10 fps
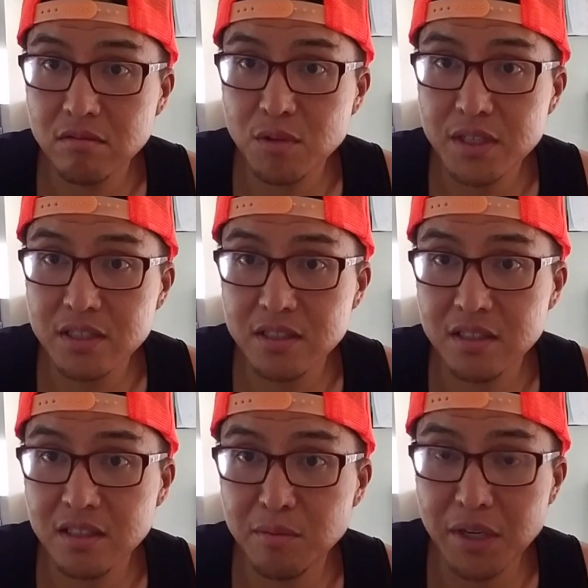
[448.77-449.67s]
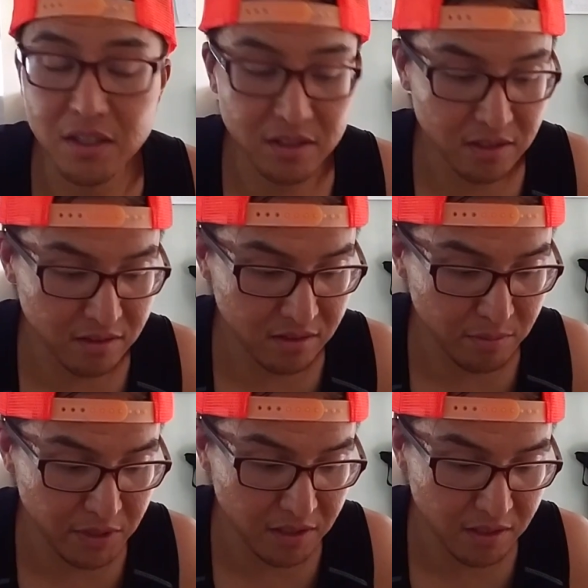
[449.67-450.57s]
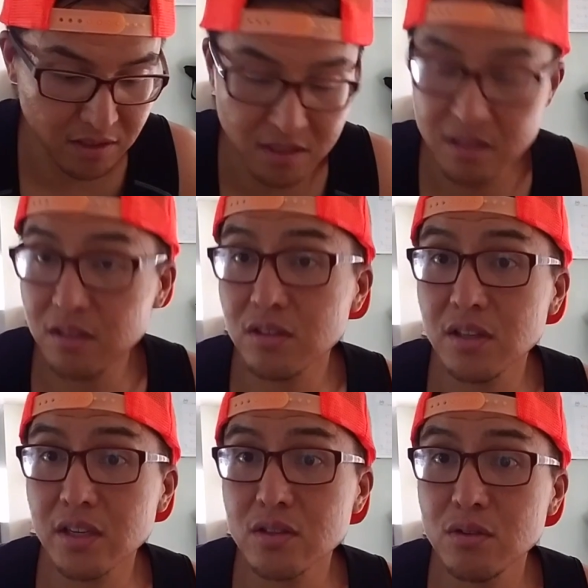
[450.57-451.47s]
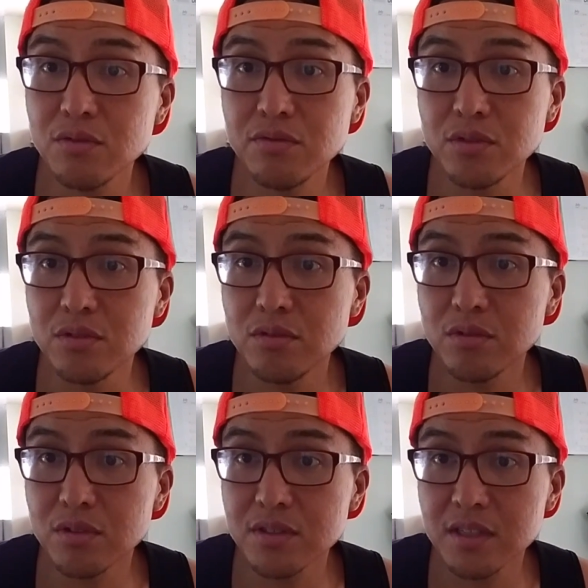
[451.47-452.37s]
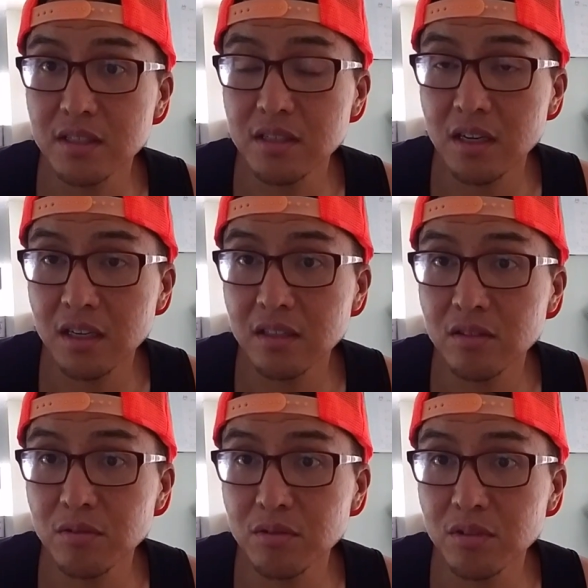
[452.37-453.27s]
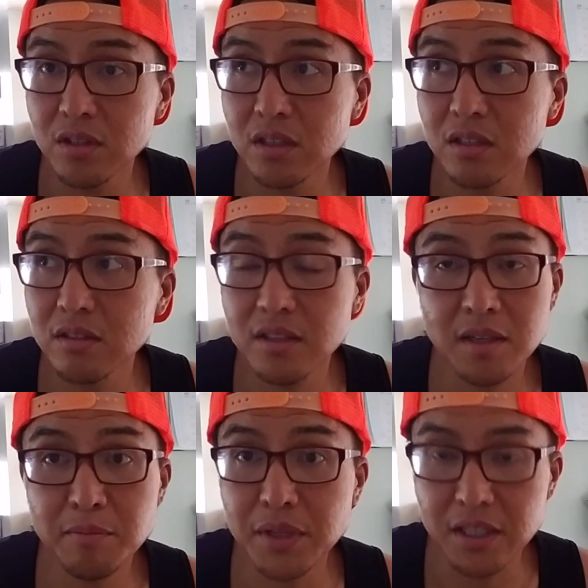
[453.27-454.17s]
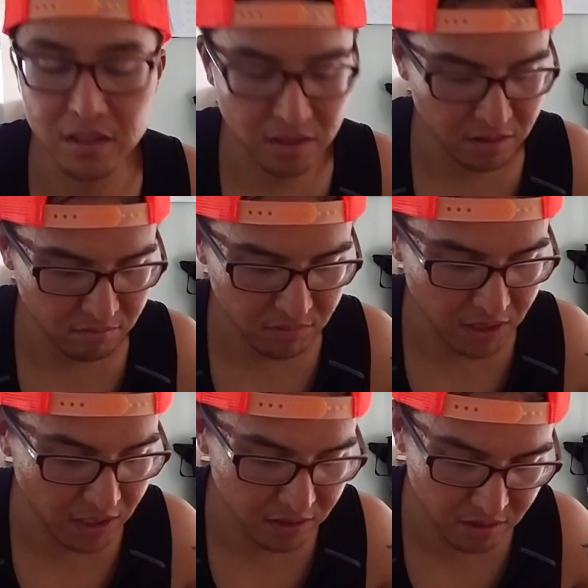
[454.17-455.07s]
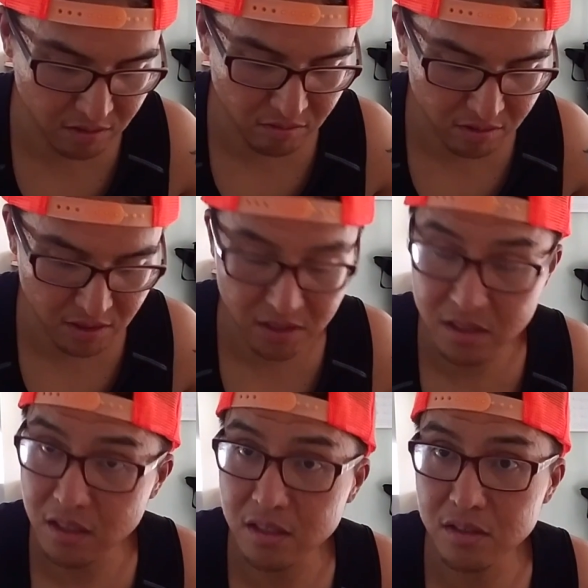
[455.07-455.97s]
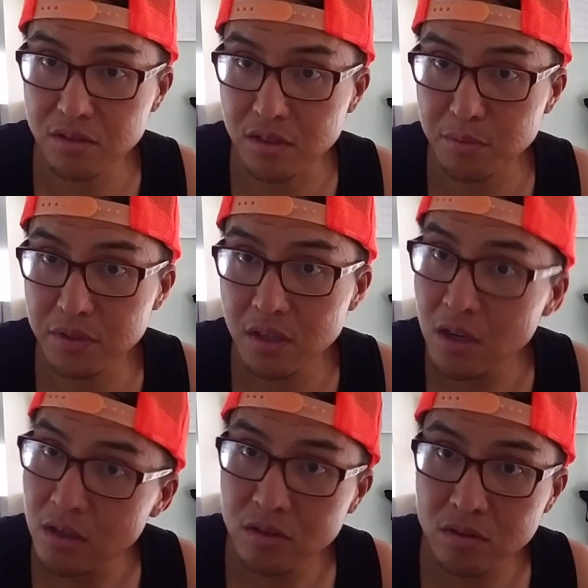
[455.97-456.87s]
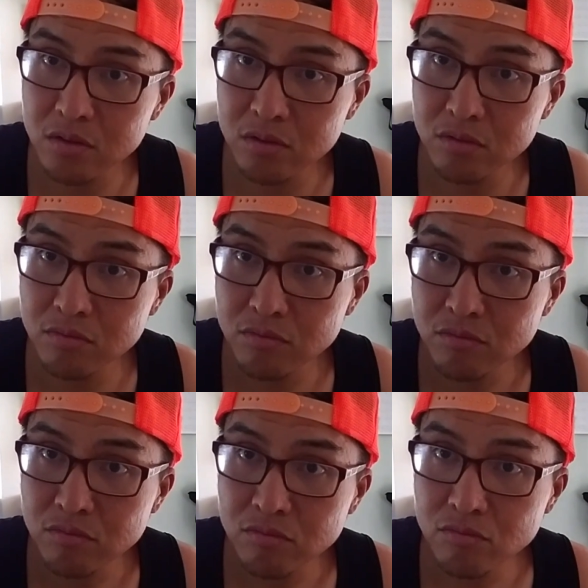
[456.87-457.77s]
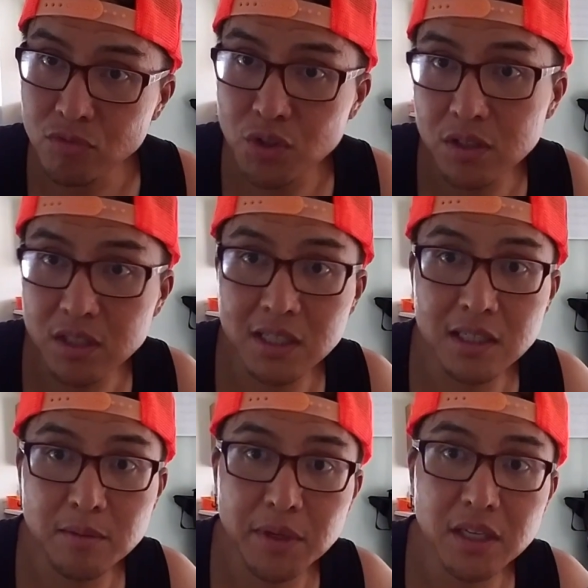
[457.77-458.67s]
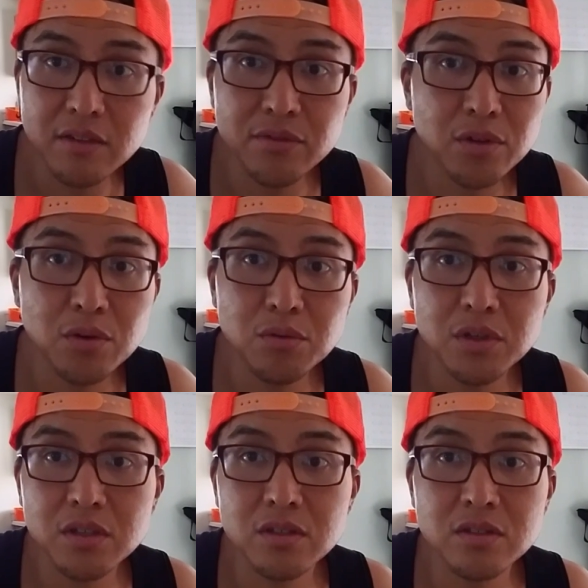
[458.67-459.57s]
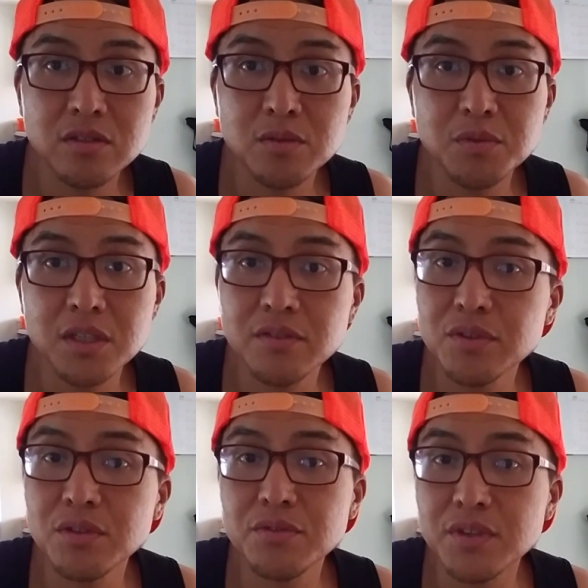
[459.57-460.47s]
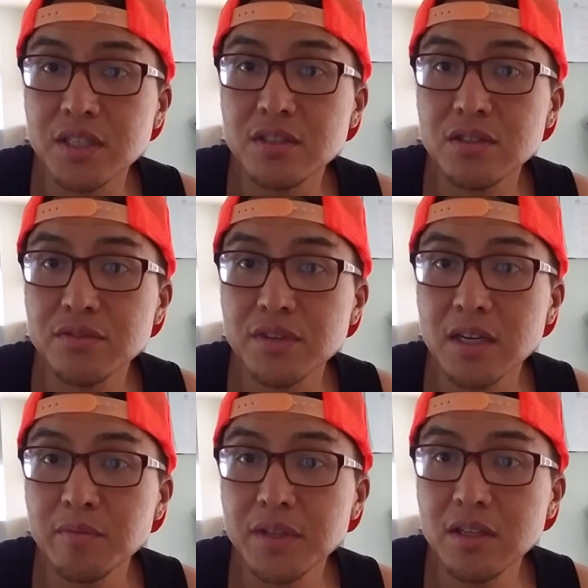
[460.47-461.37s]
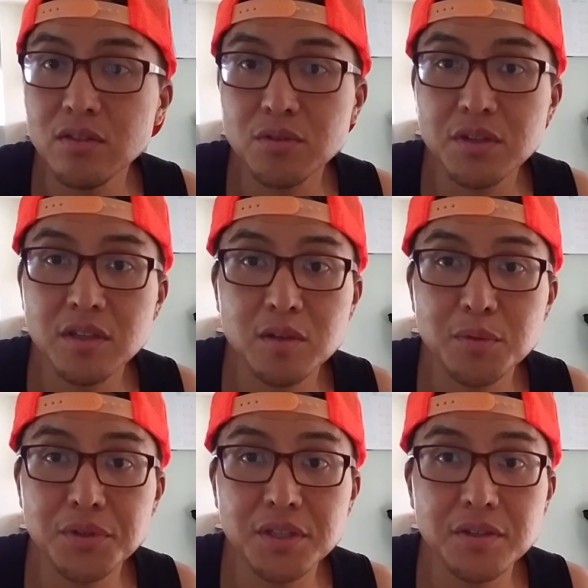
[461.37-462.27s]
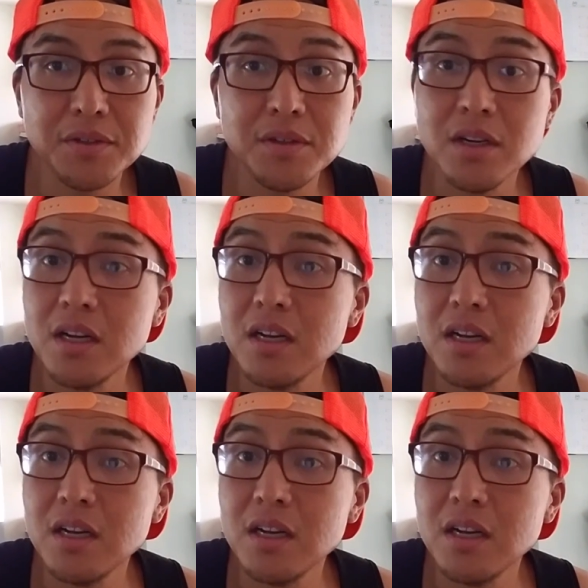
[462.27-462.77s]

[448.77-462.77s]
questioned about it. I mean, it doesn't look like tofu or seitan or tempeh. It actually looks like chicken strips. So you could kind of make it for coworkers or whatever, or friends or family, throw it in a burrito.